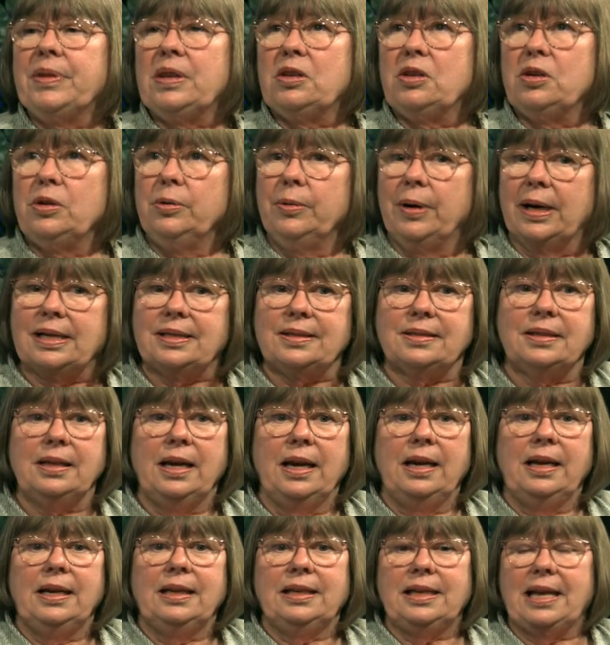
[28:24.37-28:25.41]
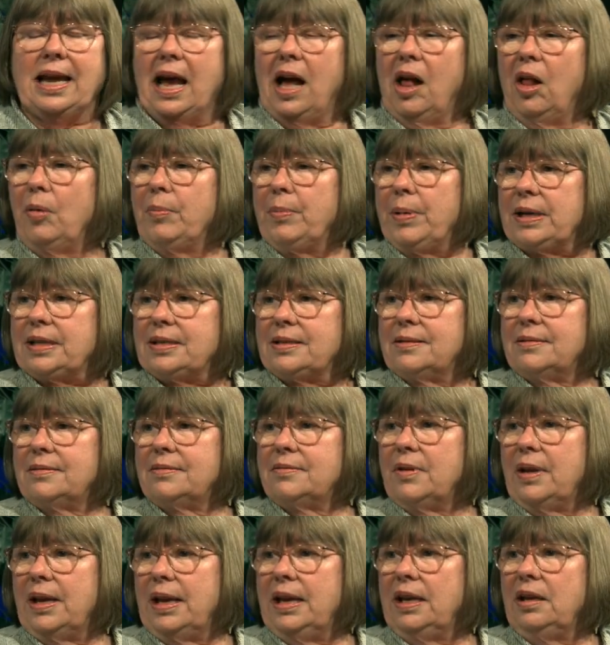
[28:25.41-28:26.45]
to us to help
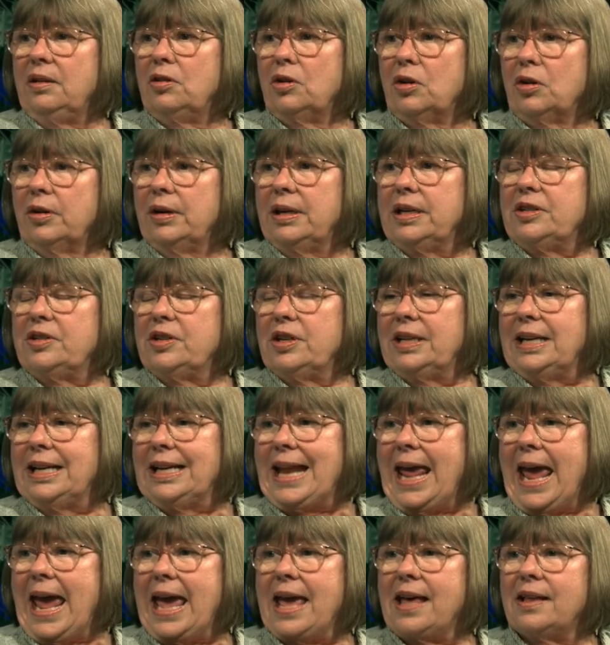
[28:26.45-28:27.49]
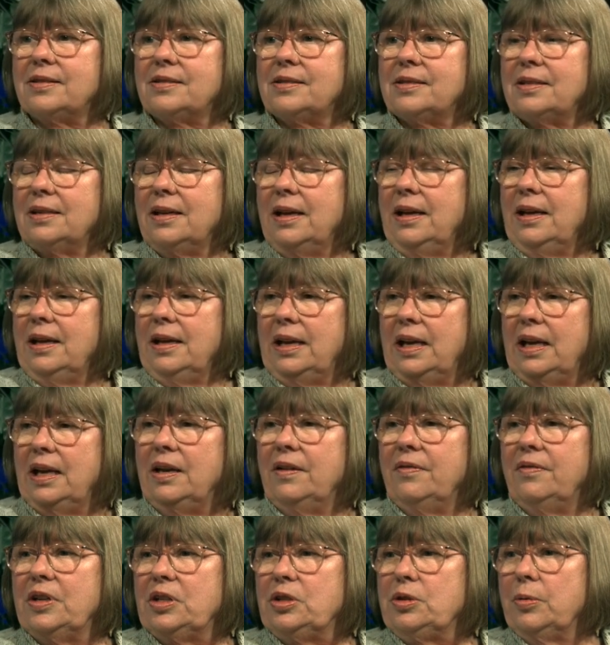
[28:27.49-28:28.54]
us encourage and enhance
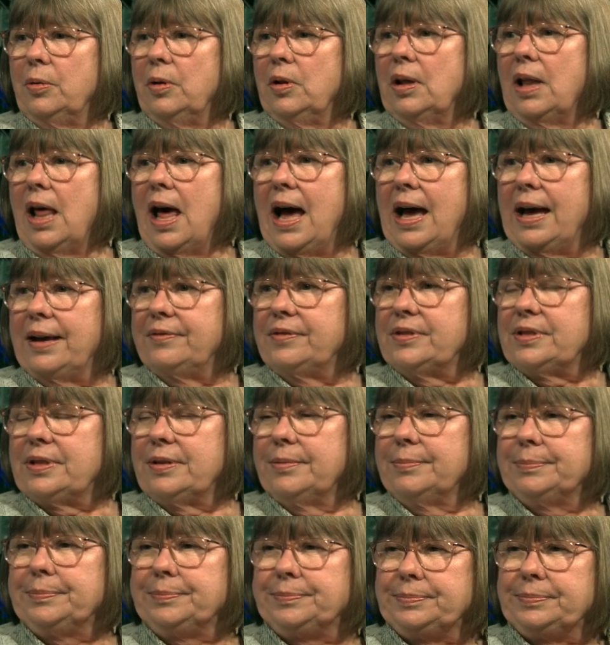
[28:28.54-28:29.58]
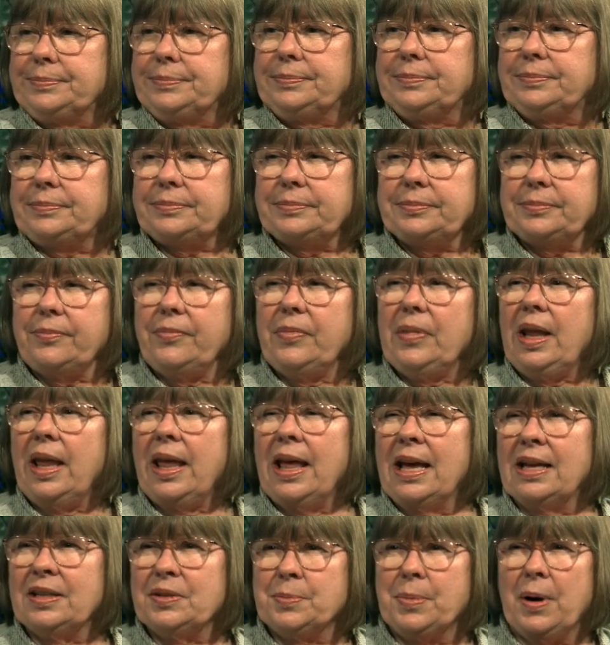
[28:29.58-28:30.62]
individual lives. Okay.
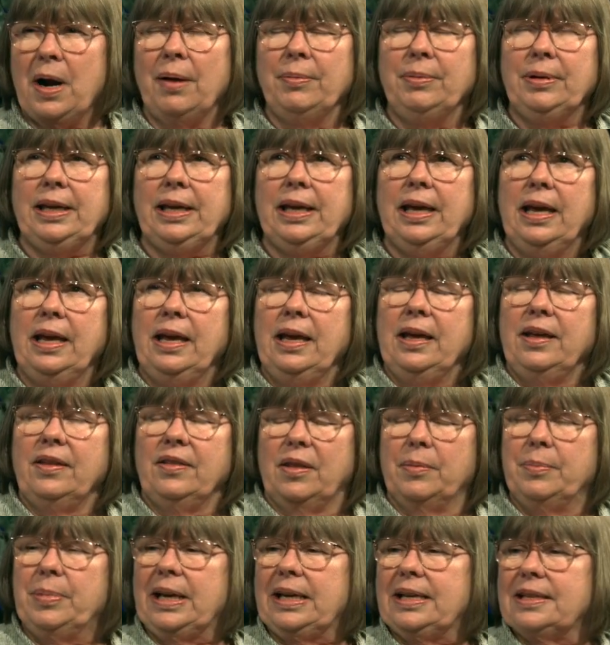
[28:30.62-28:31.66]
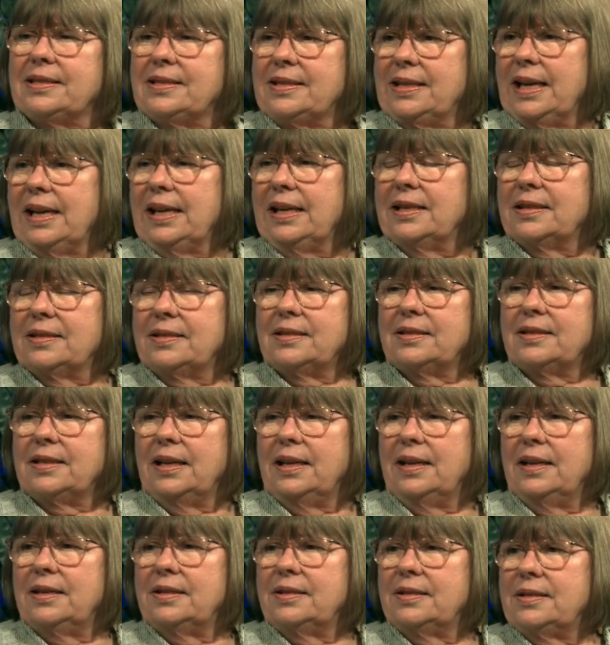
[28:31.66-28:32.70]
That's probably the biggest thing is,
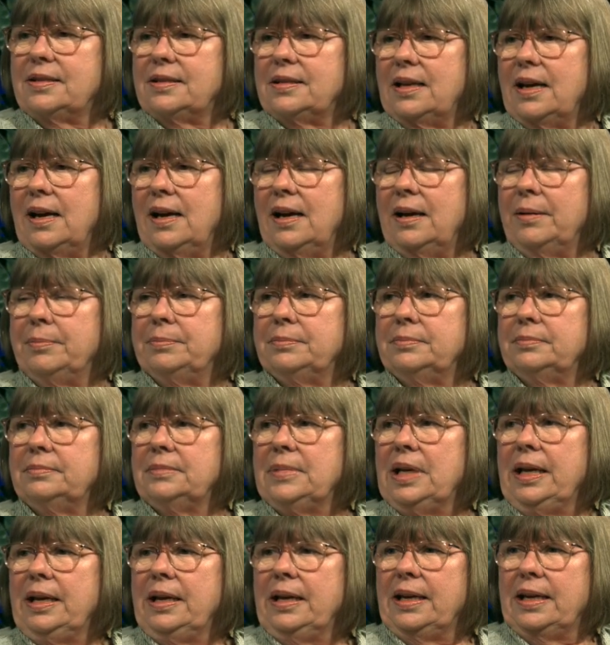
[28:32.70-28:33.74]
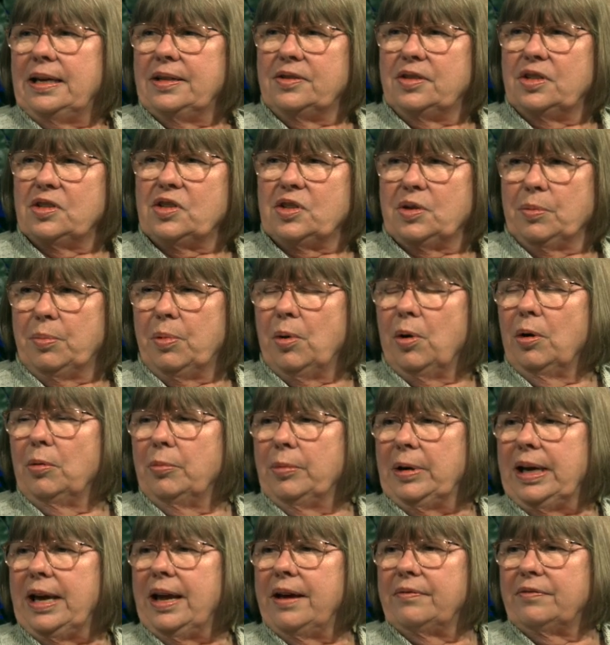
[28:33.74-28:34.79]
is, um, is the support
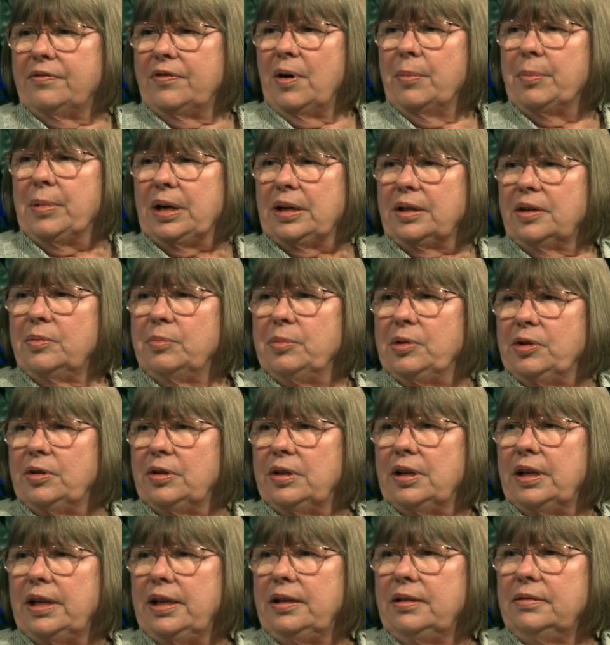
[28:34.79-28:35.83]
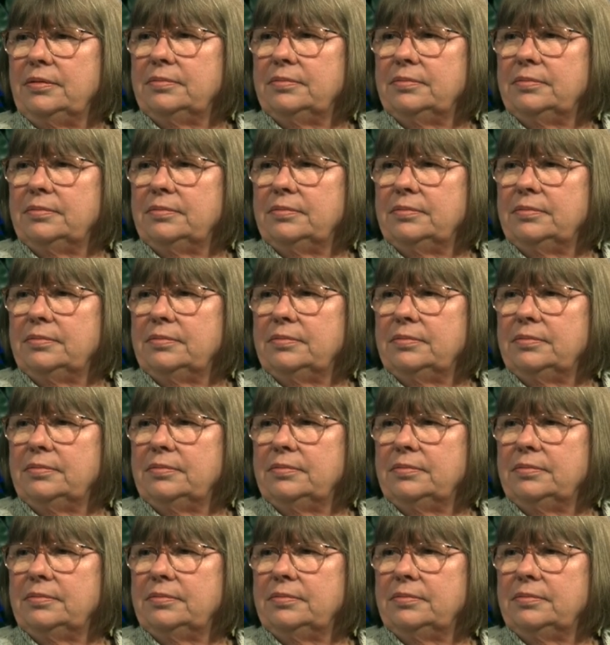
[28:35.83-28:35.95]
we get from our community.